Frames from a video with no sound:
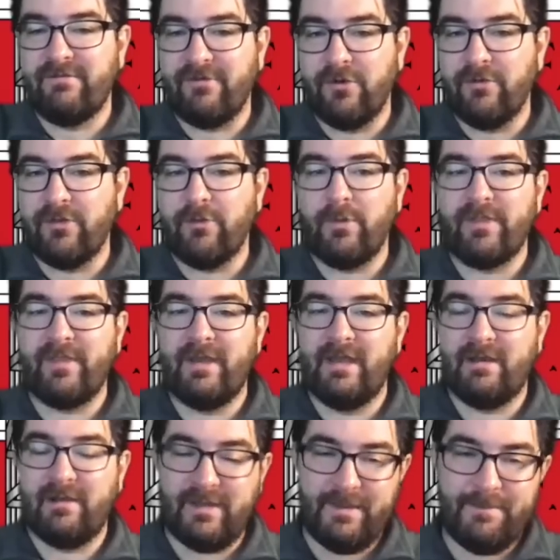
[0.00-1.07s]
further within
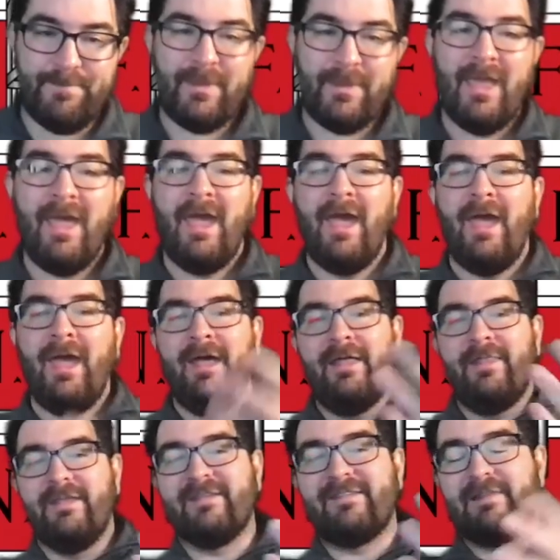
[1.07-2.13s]
Italy.
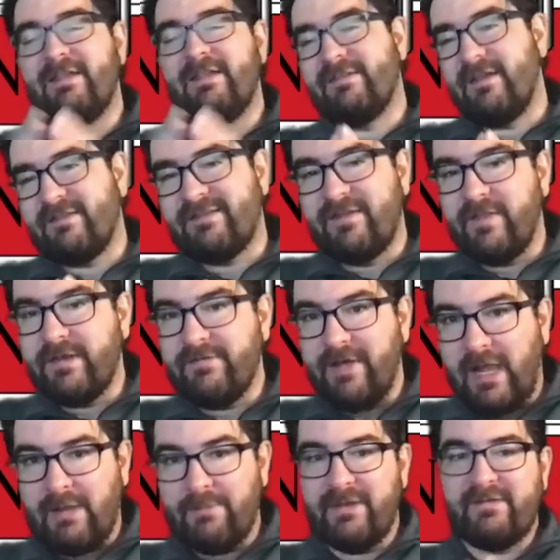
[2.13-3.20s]
This leads us to the
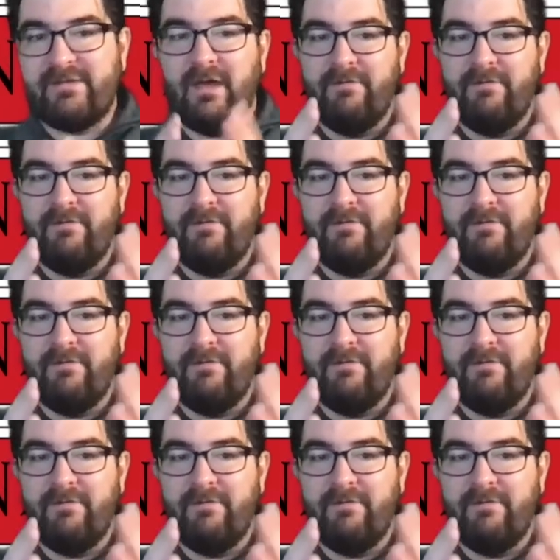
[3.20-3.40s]
development